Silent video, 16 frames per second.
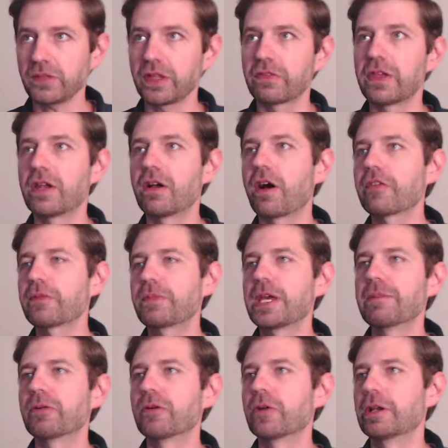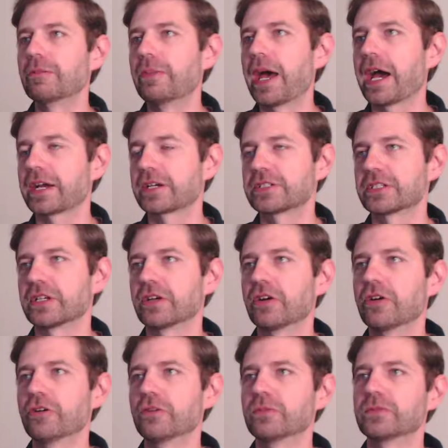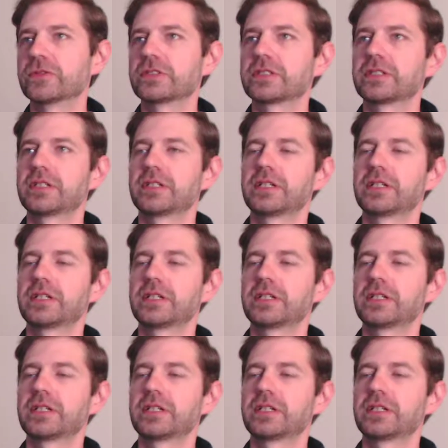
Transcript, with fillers: Then all the people went back to their homes.